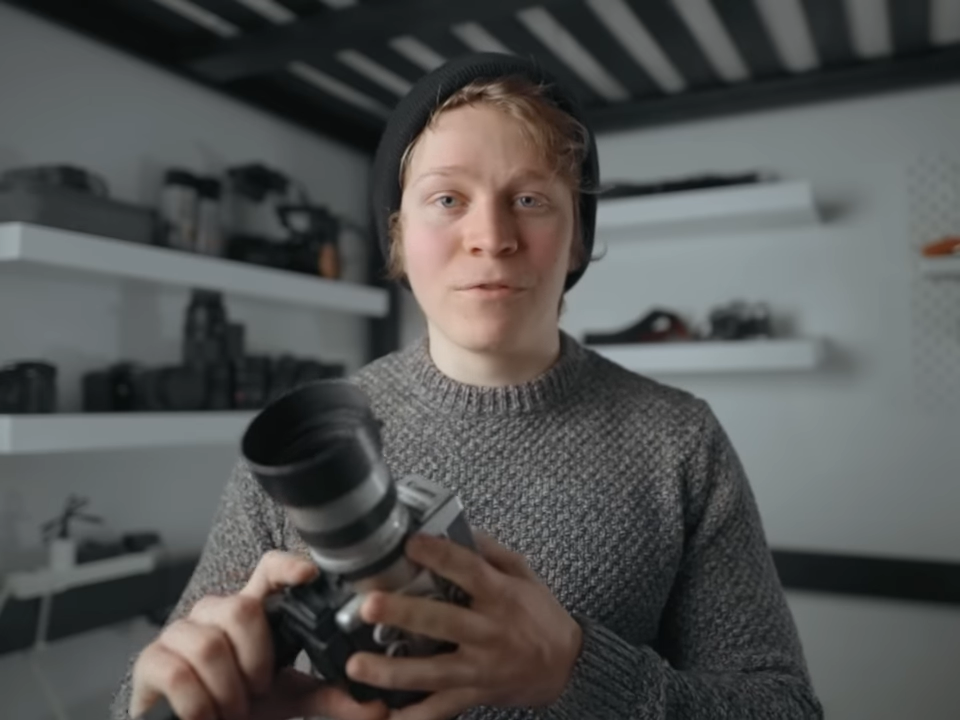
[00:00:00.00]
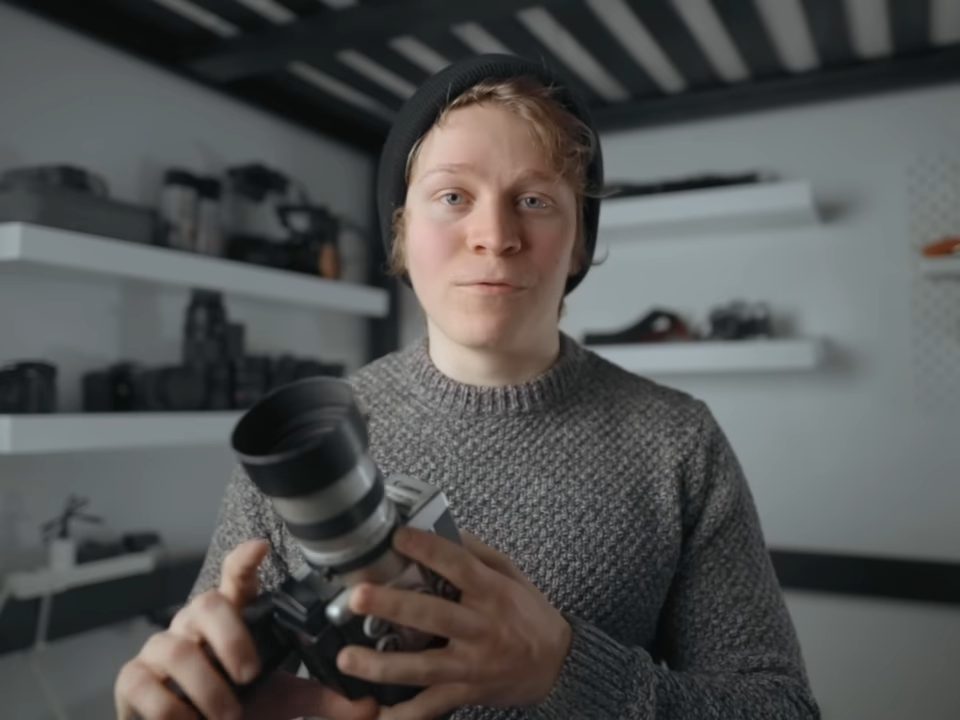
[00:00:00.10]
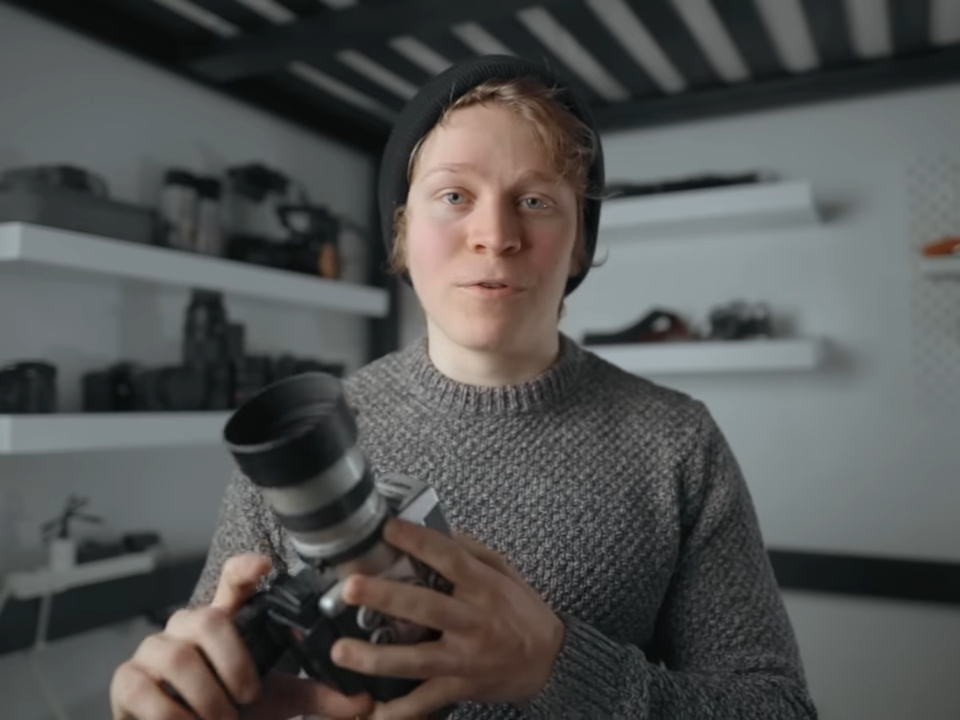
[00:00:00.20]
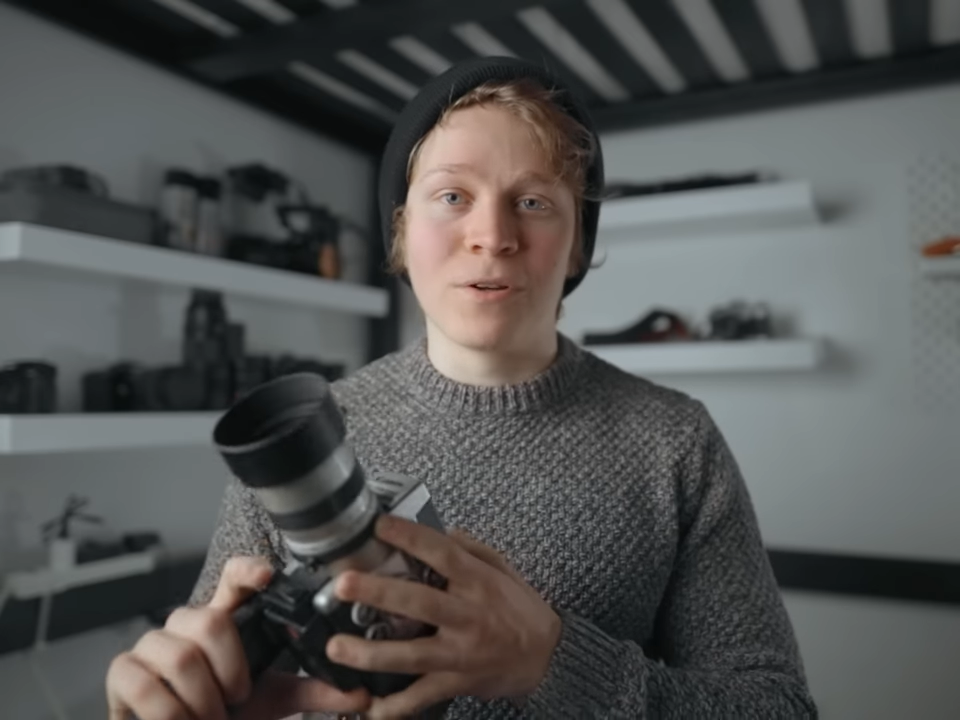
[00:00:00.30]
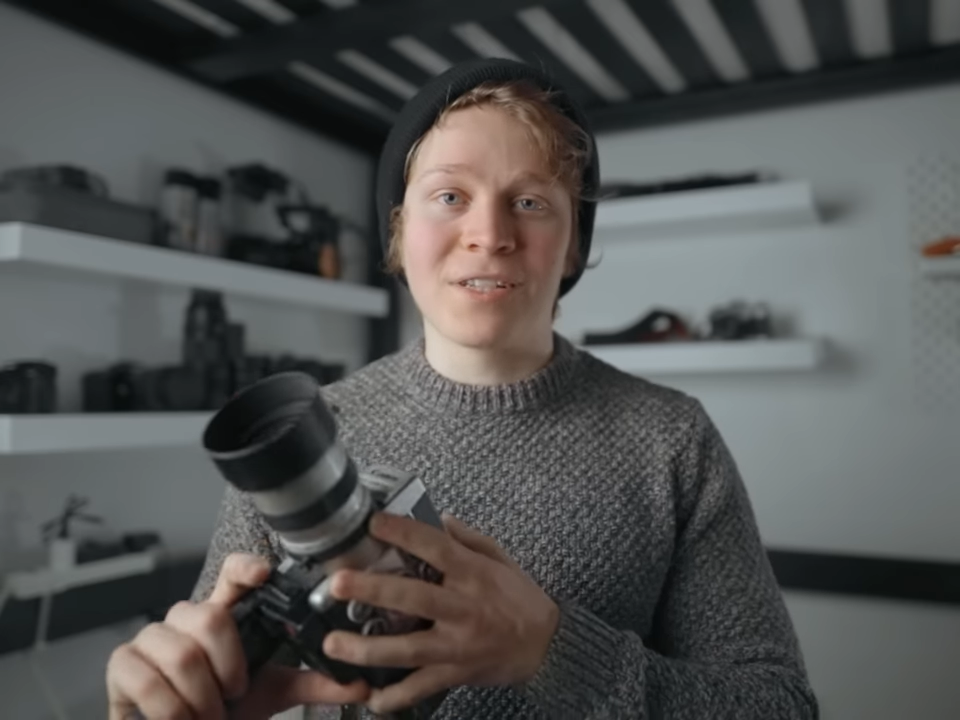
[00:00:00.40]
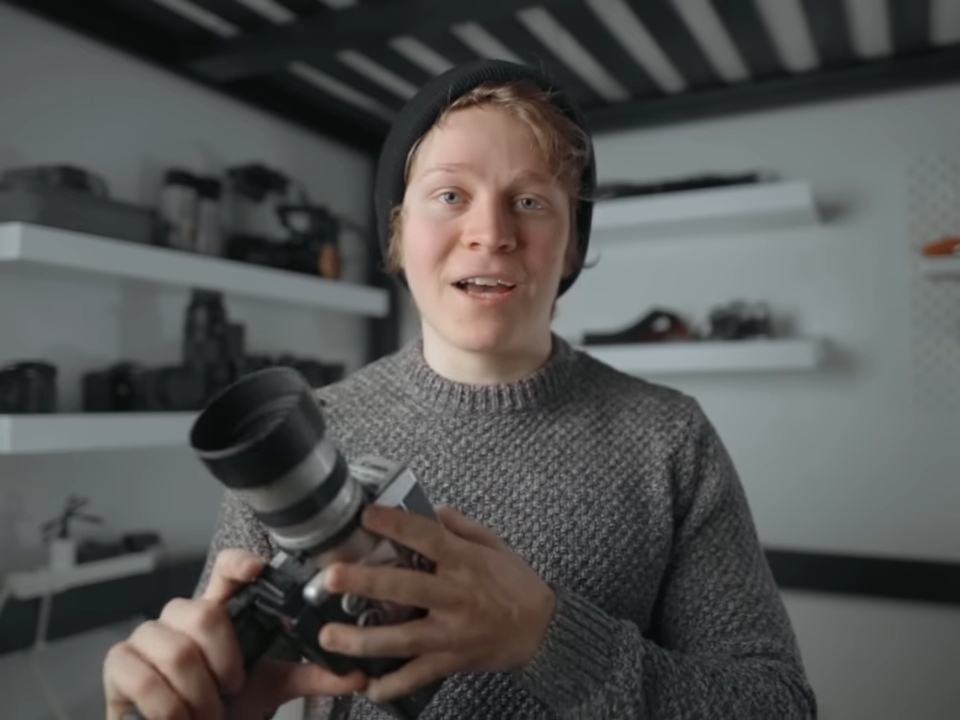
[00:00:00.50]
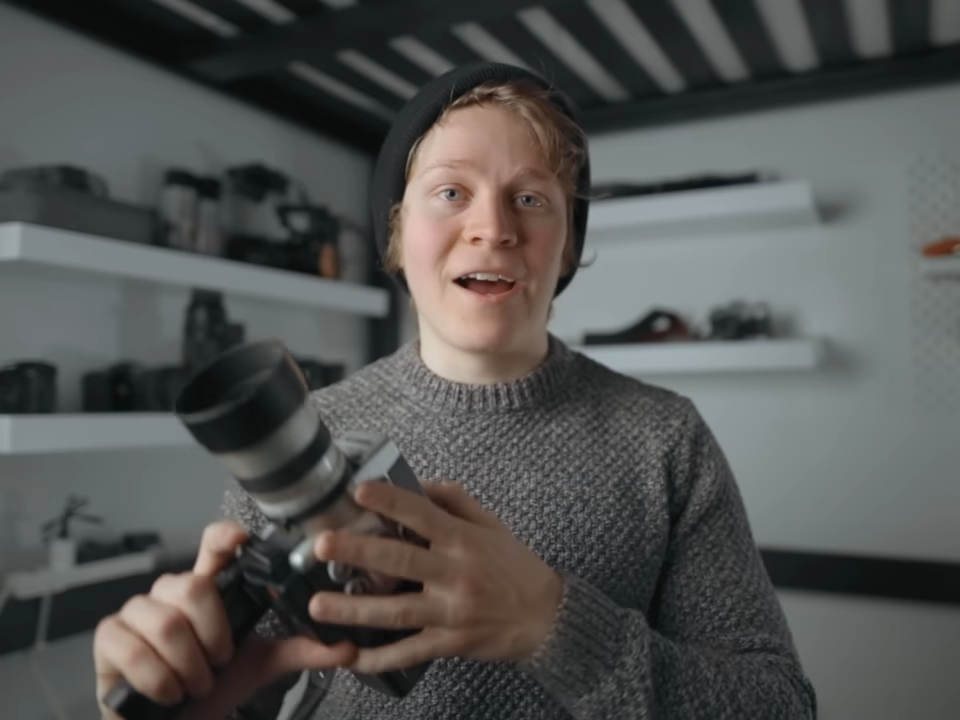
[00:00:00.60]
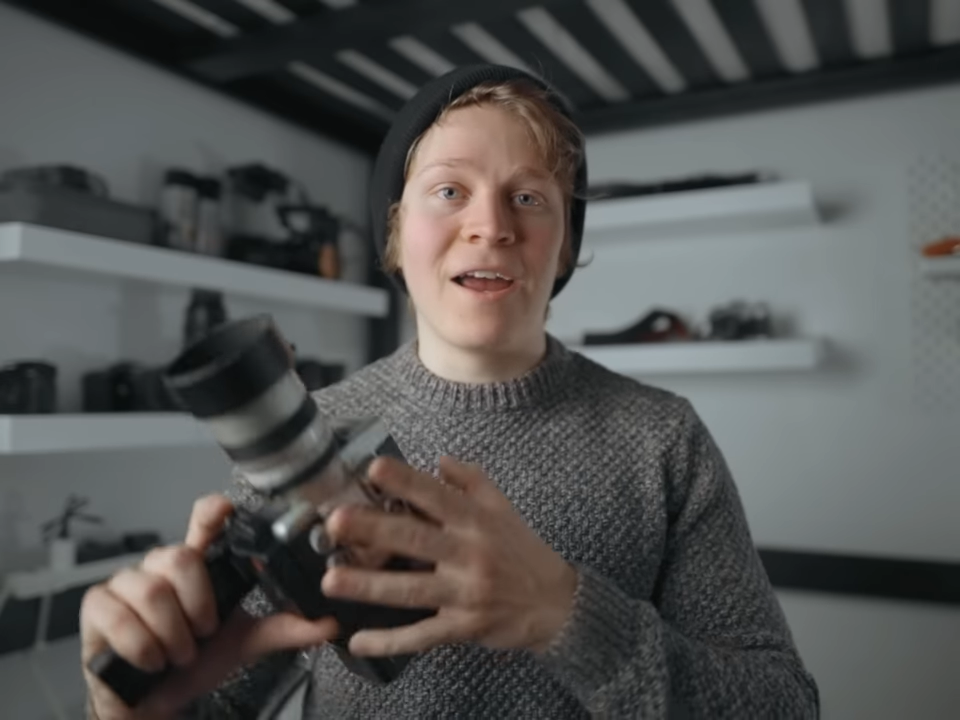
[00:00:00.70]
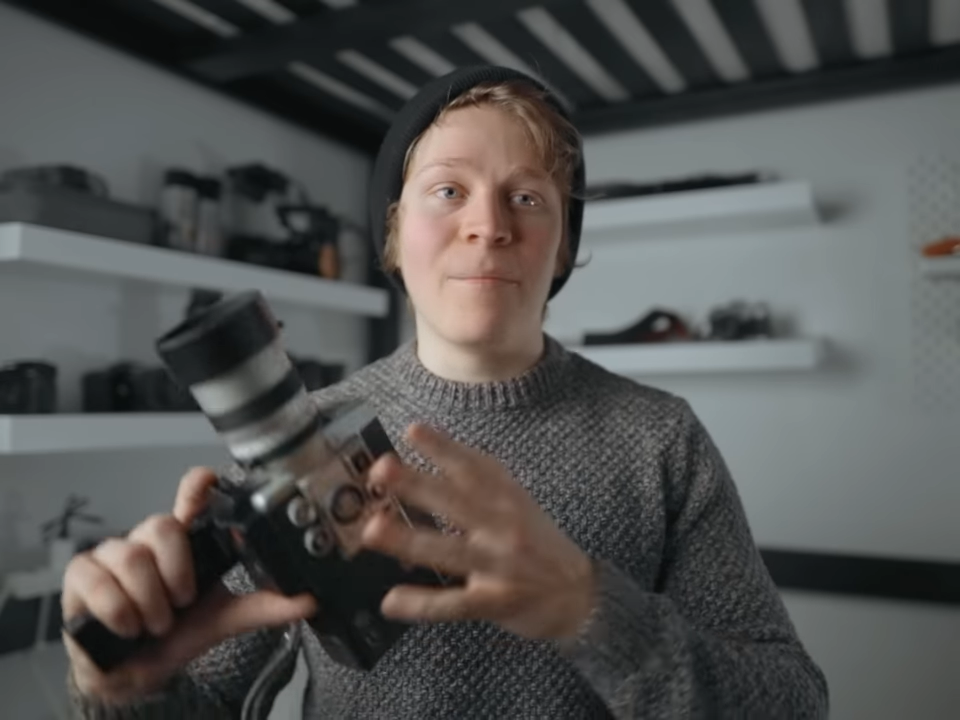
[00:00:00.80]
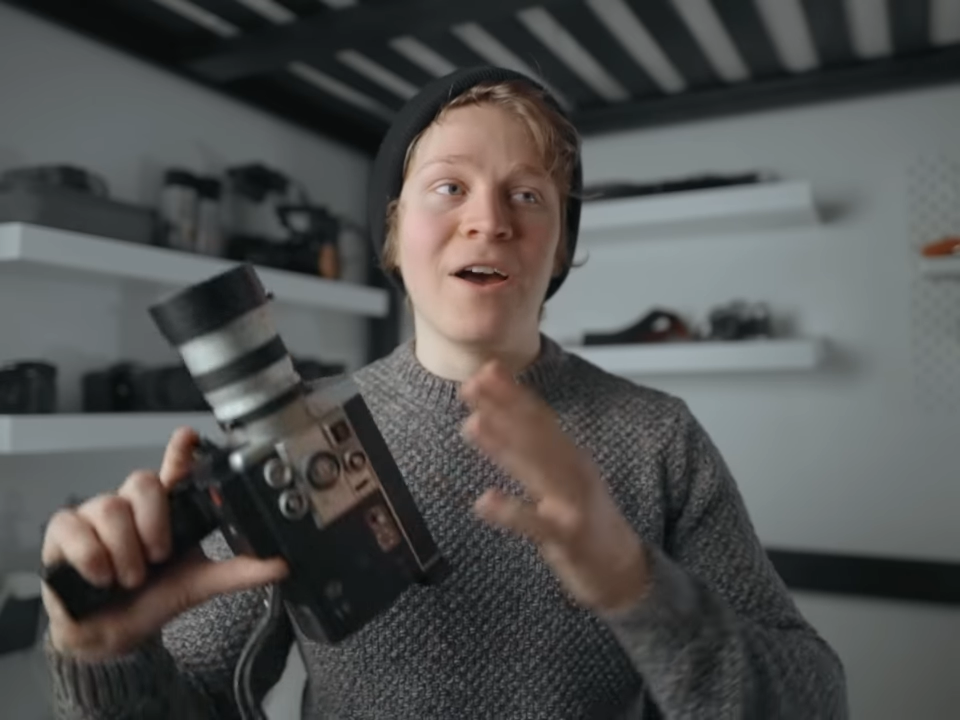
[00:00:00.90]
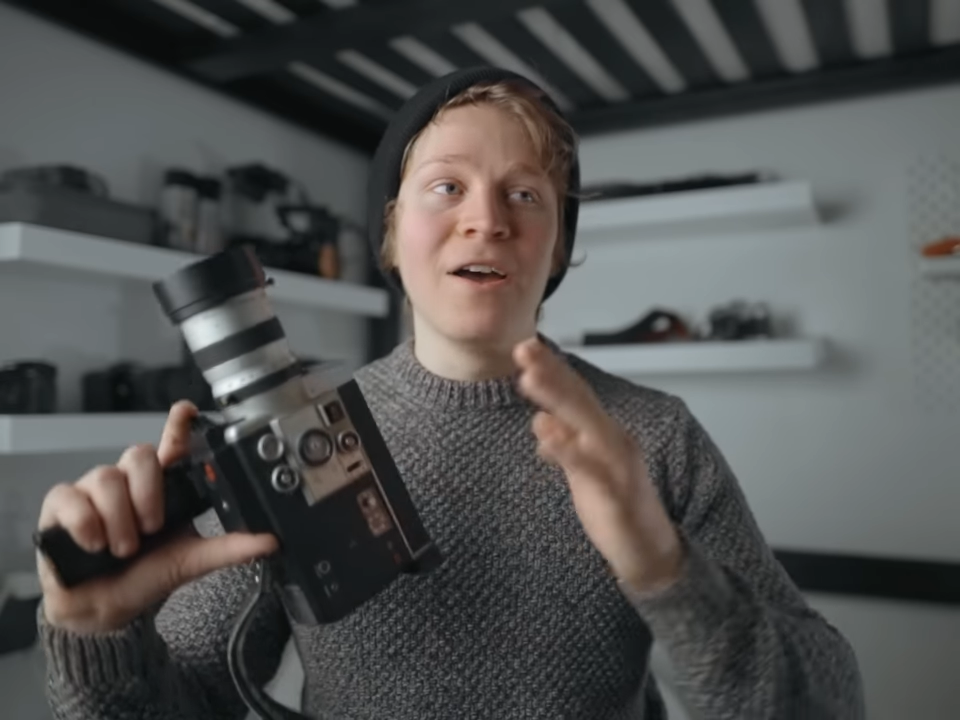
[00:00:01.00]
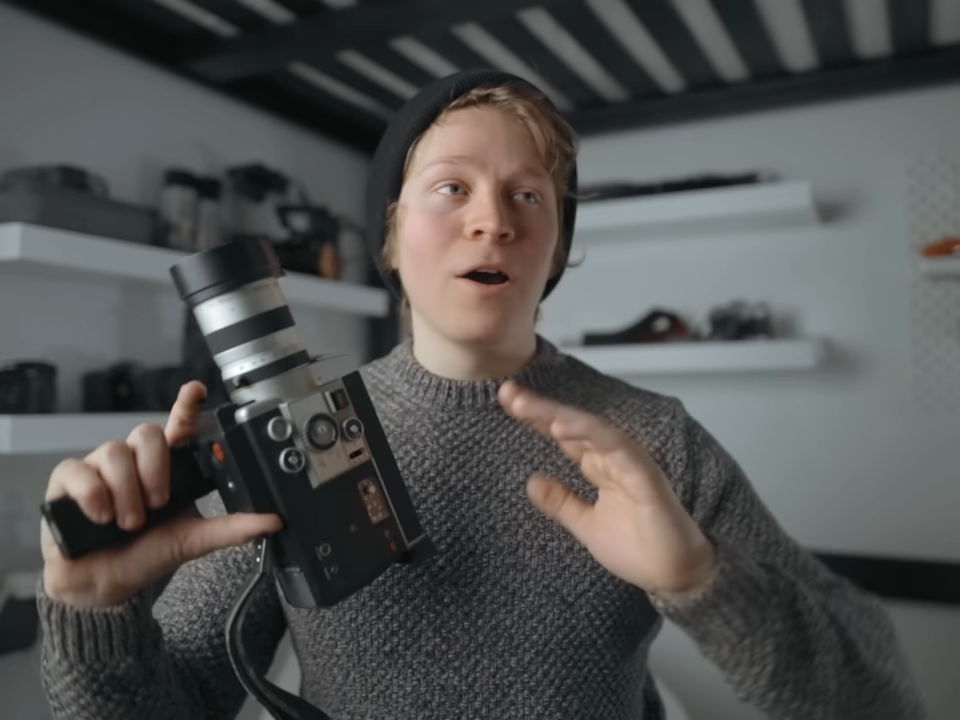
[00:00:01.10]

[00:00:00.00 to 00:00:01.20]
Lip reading: for the first time,